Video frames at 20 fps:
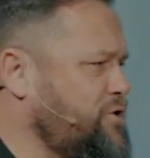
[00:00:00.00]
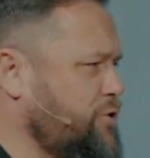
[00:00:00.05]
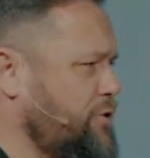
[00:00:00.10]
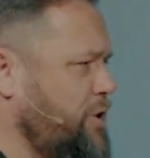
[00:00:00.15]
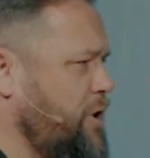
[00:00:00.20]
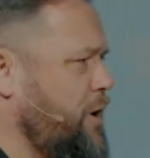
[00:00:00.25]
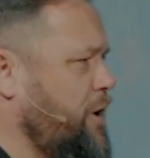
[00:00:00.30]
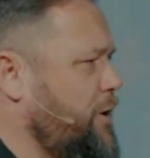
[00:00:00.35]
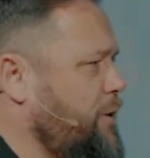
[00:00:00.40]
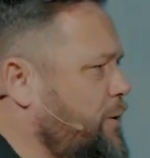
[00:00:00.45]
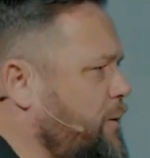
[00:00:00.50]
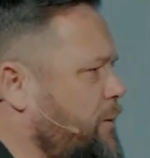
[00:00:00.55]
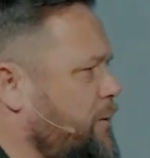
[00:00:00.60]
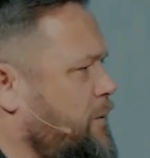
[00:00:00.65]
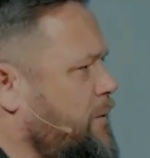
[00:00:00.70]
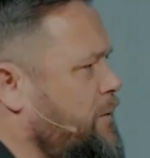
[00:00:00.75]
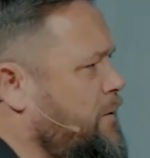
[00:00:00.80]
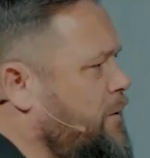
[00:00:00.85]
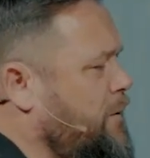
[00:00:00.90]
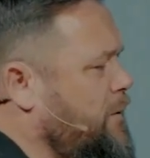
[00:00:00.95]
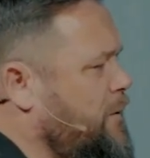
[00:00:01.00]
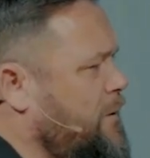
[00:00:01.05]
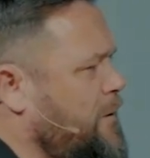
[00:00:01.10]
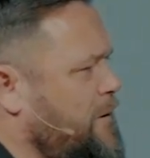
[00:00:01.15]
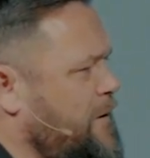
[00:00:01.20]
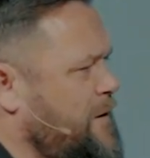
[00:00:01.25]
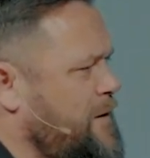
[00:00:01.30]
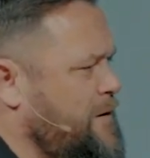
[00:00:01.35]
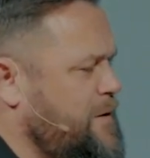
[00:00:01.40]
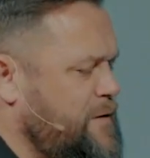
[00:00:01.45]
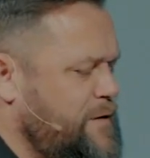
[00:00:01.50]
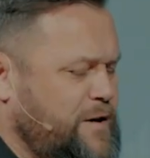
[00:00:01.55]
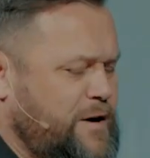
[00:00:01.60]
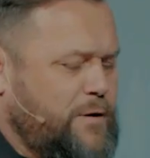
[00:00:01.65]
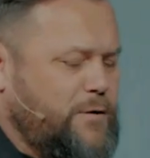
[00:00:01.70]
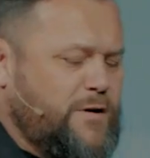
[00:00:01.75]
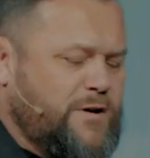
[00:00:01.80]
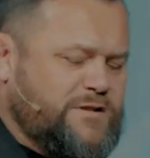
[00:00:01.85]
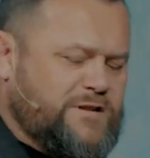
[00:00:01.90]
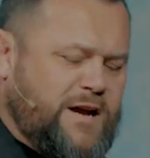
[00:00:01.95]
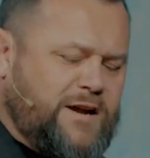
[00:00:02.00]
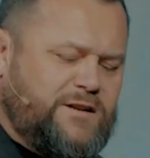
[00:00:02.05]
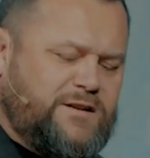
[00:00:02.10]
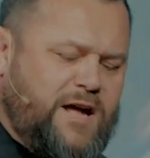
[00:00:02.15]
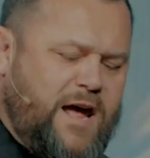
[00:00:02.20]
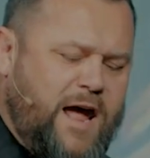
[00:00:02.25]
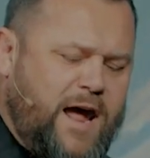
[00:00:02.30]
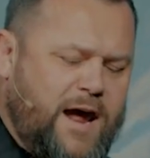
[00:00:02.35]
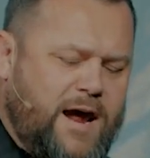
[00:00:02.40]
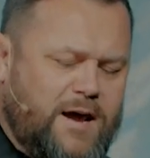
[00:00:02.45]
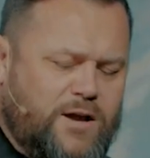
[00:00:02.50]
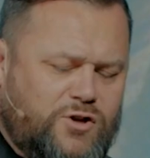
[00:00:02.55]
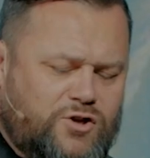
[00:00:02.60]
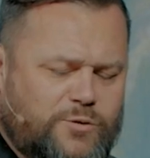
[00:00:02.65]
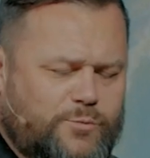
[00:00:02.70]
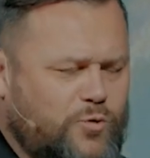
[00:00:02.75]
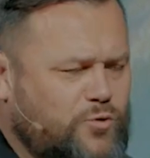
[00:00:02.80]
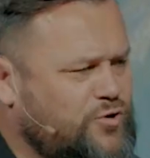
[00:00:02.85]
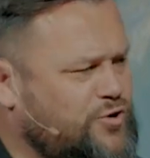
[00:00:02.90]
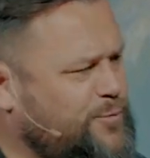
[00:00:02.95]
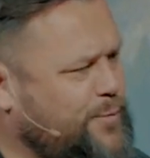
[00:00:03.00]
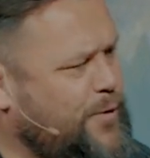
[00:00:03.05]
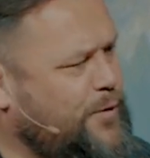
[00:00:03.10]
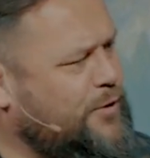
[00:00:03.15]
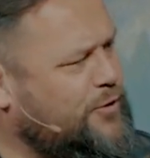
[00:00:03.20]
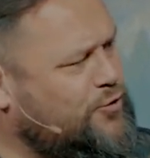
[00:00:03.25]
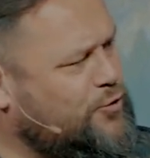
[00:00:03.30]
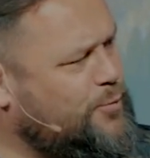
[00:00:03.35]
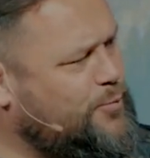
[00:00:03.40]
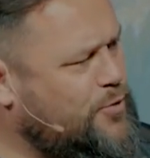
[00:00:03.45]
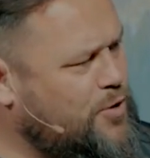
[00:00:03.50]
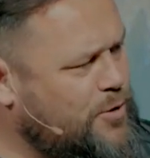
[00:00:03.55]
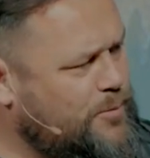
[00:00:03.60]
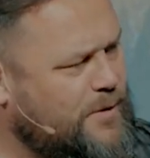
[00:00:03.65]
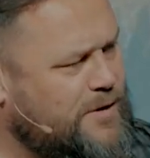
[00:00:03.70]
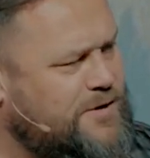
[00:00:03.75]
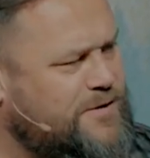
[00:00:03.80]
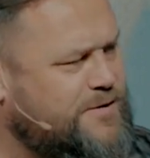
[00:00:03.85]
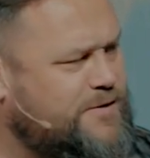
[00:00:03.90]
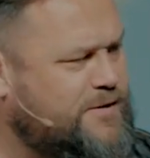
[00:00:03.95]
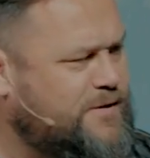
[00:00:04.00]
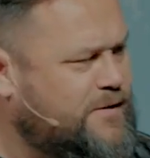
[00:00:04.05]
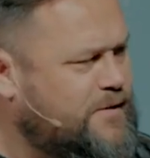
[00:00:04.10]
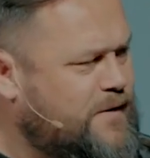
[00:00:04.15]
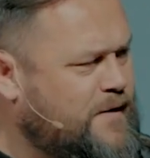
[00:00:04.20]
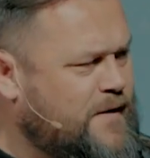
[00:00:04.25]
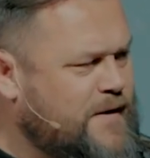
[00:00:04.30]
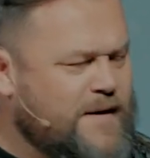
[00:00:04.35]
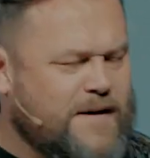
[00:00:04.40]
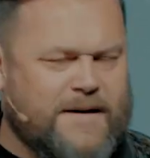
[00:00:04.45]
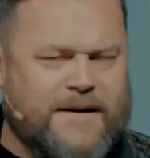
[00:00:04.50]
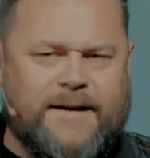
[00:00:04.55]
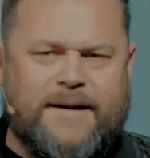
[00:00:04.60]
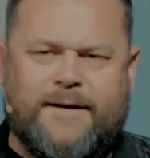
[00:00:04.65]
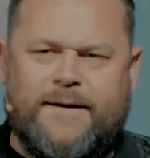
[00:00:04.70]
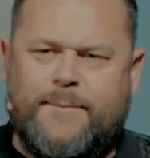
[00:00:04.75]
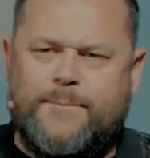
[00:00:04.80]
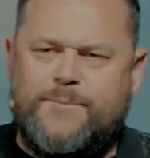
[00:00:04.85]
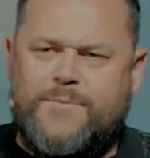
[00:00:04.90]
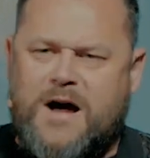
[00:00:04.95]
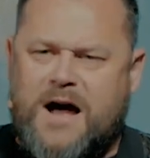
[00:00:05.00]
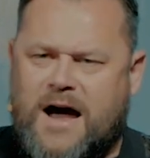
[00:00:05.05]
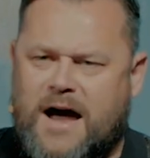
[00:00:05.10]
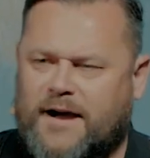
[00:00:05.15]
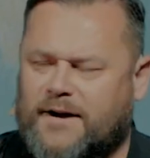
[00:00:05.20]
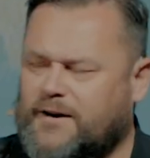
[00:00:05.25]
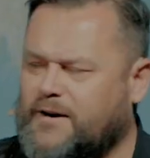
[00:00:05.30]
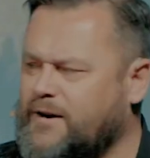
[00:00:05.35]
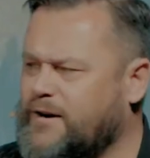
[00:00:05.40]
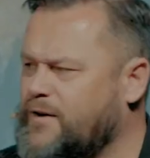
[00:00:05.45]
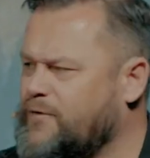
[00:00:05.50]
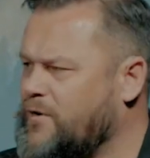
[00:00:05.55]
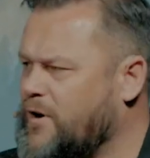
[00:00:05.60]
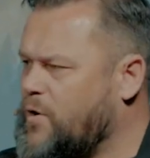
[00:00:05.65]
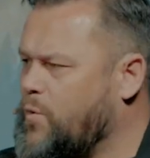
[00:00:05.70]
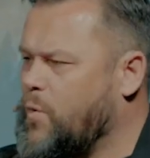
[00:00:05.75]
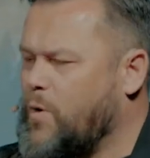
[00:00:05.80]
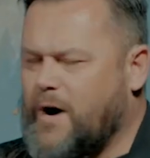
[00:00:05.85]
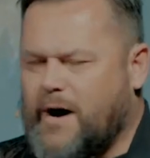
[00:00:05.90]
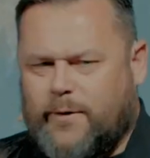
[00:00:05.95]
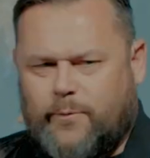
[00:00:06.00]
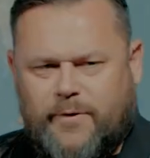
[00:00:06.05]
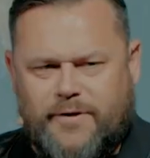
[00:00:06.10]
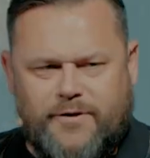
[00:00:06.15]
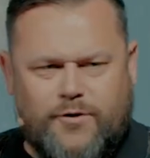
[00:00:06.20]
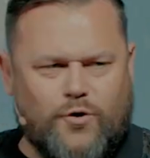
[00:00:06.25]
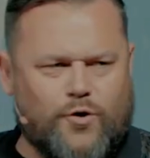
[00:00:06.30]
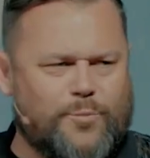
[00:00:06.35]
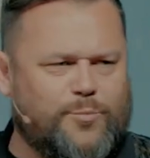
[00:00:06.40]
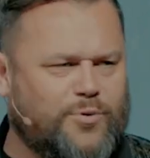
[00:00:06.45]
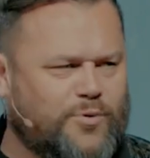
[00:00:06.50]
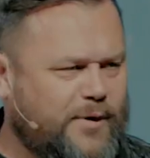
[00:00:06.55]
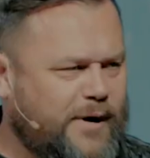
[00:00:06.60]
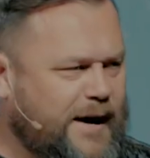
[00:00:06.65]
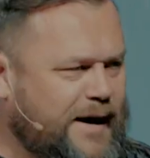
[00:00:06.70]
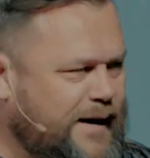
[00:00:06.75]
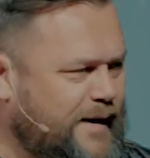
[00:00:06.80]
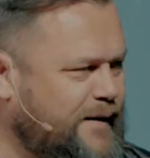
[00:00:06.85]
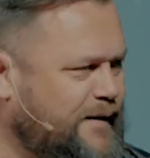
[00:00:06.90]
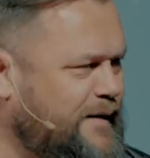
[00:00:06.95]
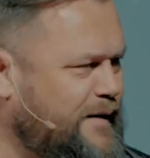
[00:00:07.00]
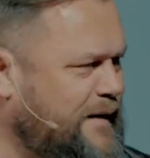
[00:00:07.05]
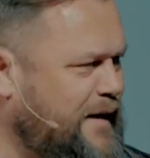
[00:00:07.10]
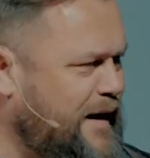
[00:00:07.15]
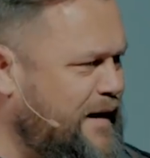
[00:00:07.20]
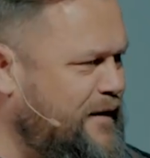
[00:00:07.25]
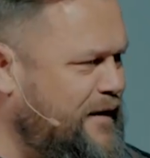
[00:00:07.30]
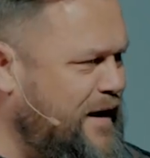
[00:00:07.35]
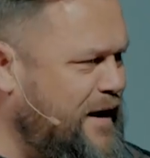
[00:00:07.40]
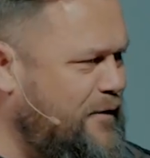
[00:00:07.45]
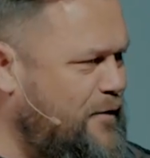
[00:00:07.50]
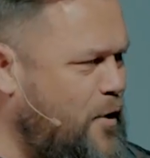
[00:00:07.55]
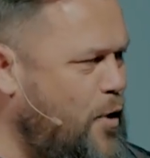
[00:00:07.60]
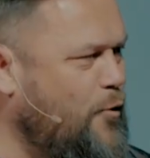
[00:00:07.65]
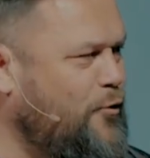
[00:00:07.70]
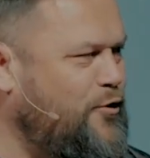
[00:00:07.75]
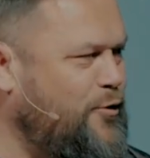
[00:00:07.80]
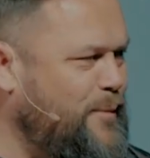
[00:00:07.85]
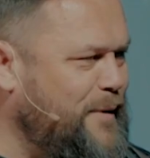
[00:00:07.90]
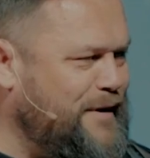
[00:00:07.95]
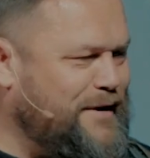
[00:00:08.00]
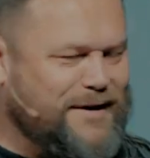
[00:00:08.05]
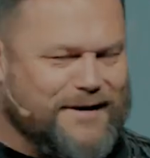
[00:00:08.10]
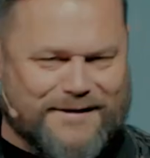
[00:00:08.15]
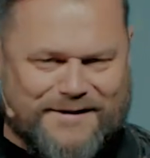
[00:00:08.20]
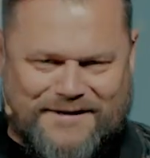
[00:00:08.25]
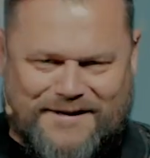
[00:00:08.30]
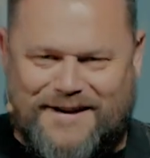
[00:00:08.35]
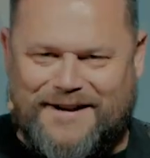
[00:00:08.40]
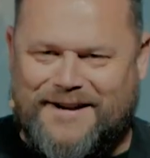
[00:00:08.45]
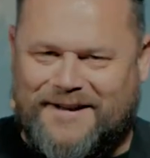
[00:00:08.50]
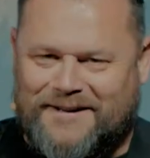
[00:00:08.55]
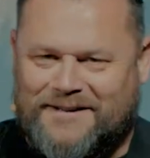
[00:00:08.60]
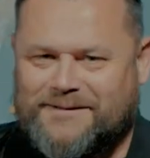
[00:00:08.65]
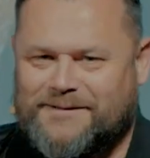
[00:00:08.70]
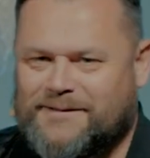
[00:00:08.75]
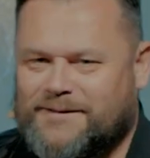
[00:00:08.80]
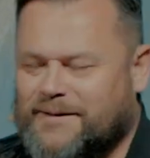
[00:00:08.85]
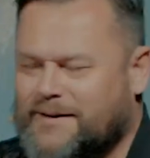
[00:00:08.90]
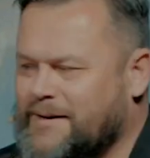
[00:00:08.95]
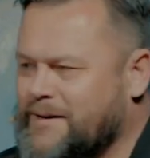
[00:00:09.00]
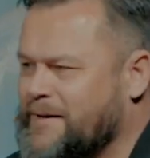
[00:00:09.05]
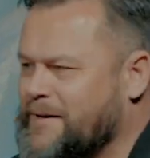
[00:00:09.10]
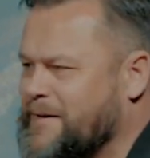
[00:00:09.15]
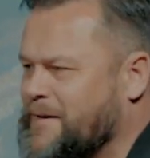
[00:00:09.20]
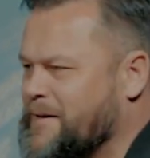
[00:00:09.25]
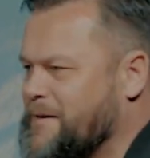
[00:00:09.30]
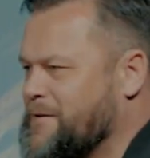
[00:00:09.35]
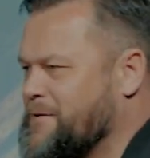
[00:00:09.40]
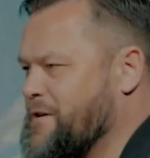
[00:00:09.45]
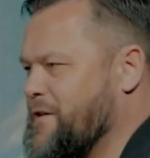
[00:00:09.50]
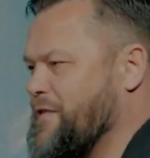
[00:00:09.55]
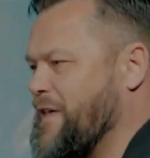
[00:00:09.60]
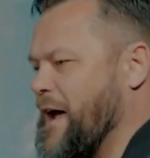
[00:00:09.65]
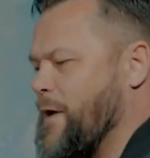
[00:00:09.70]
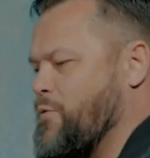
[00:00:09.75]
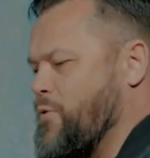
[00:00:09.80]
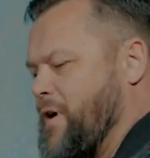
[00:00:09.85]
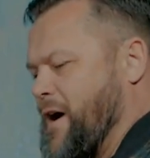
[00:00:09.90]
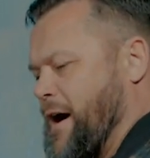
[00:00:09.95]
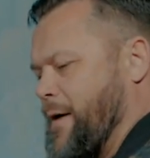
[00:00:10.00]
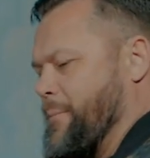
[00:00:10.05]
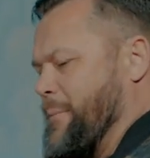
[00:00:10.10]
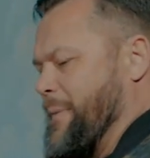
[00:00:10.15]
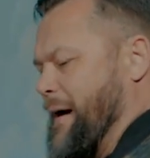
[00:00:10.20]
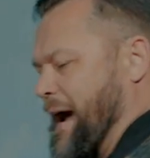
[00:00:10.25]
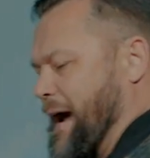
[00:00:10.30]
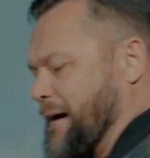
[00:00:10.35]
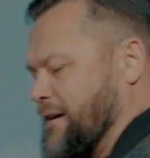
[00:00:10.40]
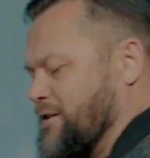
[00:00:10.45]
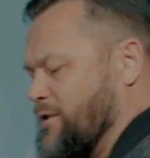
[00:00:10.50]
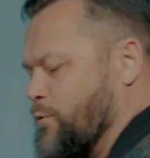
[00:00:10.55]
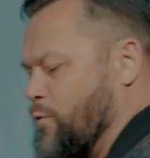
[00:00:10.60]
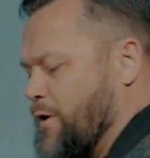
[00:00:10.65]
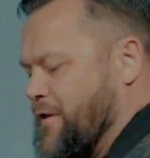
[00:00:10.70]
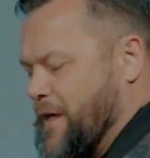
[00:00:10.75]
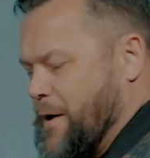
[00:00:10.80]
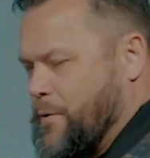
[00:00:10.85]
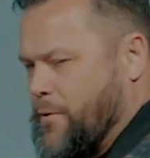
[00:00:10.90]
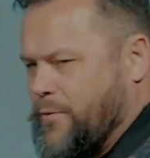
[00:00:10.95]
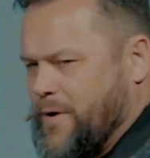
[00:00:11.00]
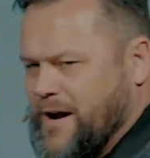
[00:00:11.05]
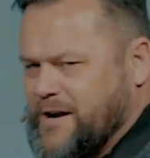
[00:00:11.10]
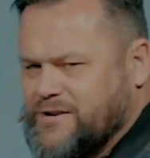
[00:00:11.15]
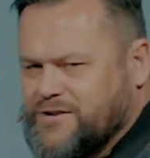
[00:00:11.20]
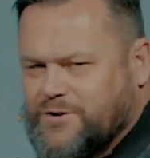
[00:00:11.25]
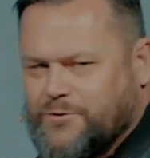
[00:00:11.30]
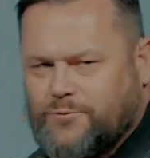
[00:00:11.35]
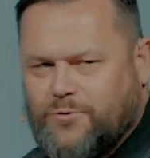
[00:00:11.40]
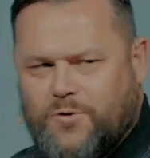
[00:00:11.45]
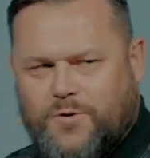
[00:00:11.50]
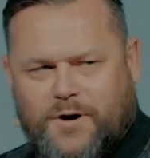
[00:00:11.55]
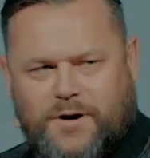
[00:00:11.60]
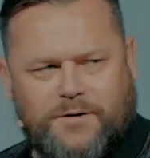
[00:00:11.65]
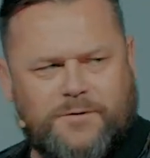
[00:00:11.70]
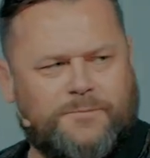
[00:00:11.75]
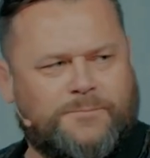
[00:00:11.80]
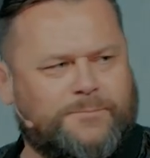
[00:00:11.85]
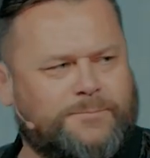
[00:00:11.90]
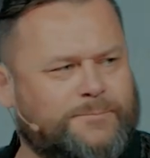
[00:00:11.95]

should go, there is a tangible spiritual promise partnered and required with your prayer and their ultimate conceding that they will come back to what they were raised to walk in.